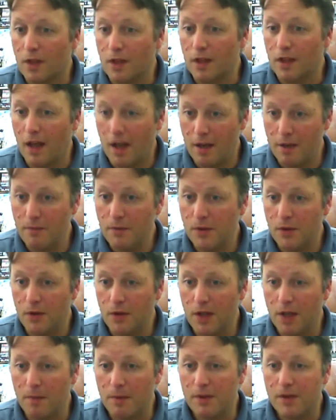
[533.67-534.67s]
games
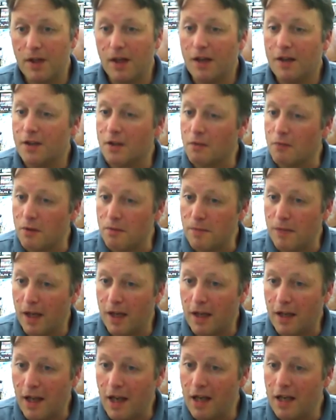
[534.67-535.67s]
on the MSX, and would
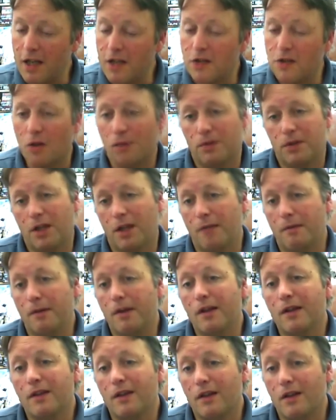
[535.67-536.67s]
make any top
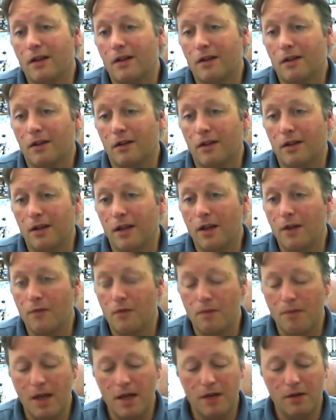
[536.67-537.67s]
10 that I
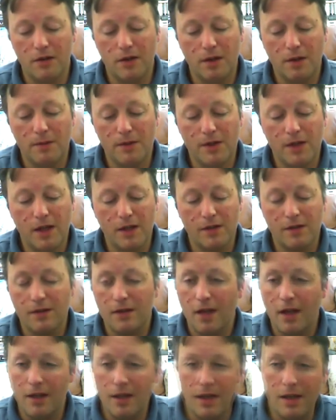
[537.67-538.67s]
ever made on the MSX,
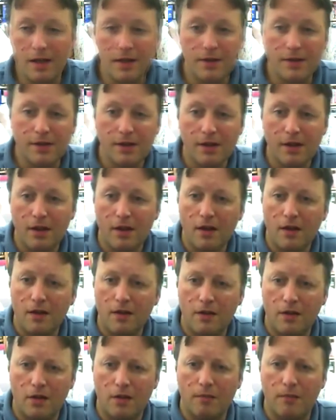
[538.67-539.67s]
and that is
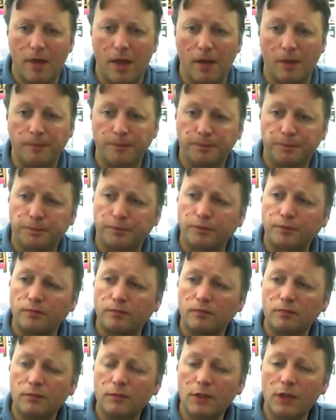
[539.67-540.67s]
Knightmare.
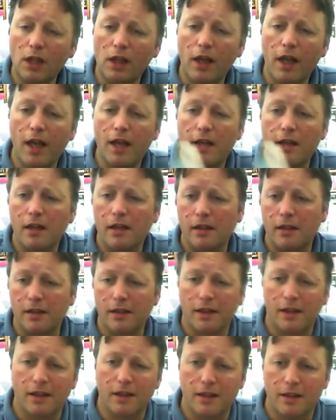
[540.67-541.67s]
I had
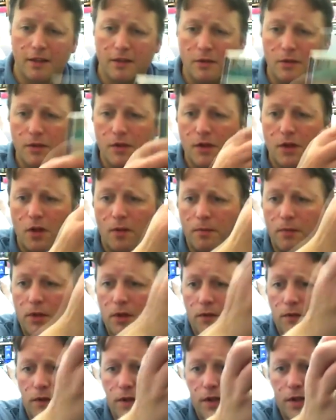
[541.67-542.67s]
a loose
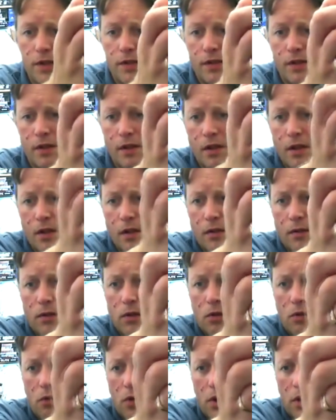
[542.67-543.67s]
copy of this
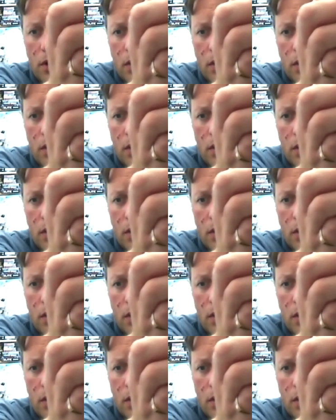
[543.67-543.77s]
for quite